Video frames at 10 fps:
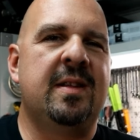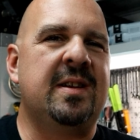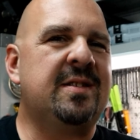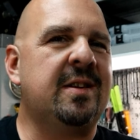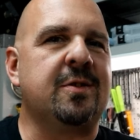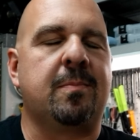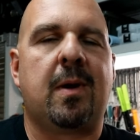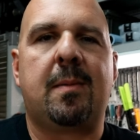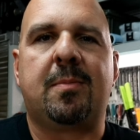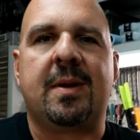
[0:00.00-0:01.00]
These things are
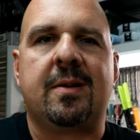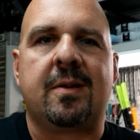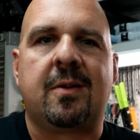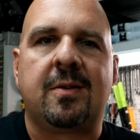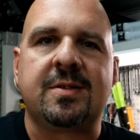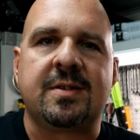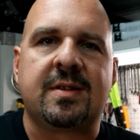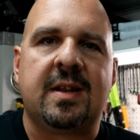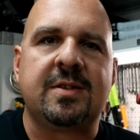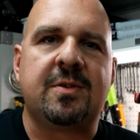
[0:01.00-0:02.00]
probably going to cost
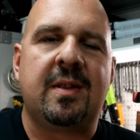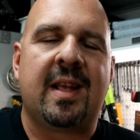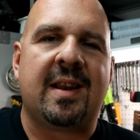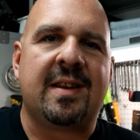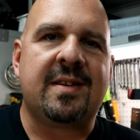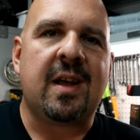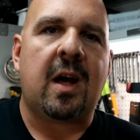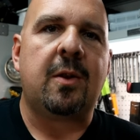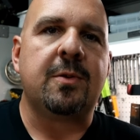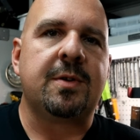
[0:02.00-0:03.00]
us less than a
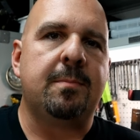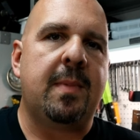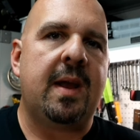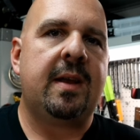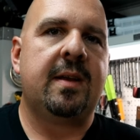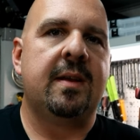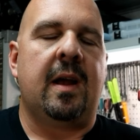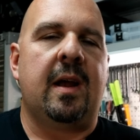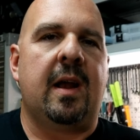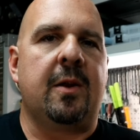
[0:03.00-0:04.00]
dollar to make.
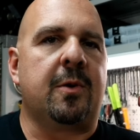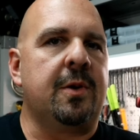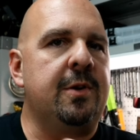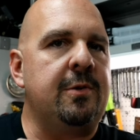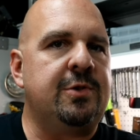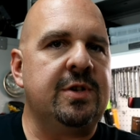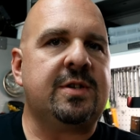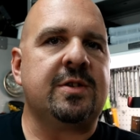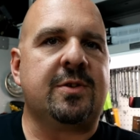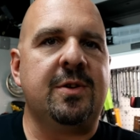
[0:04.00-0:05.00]
And they're going to do
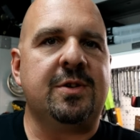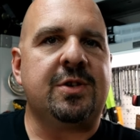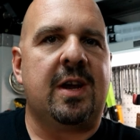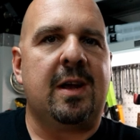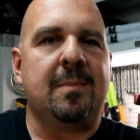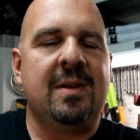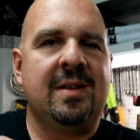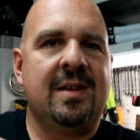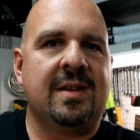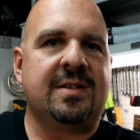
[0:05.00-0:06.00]
just as good a job
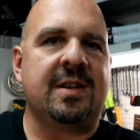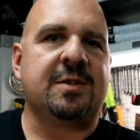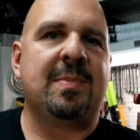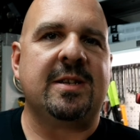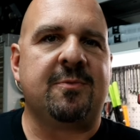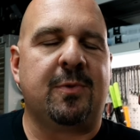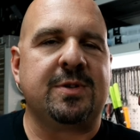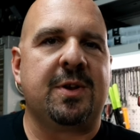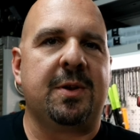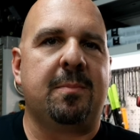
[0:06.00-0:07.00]
as the expensive
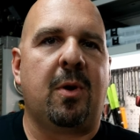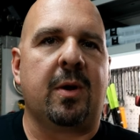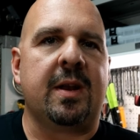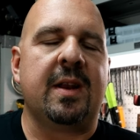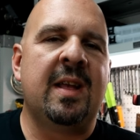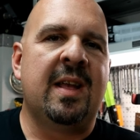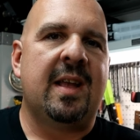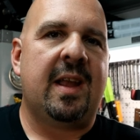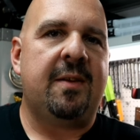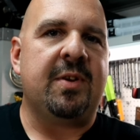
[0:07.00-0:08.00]
ones on the market,
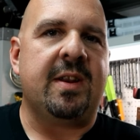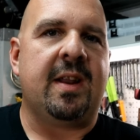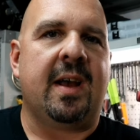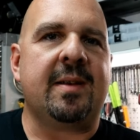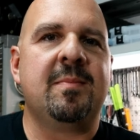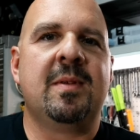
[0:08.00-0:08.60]
even at night.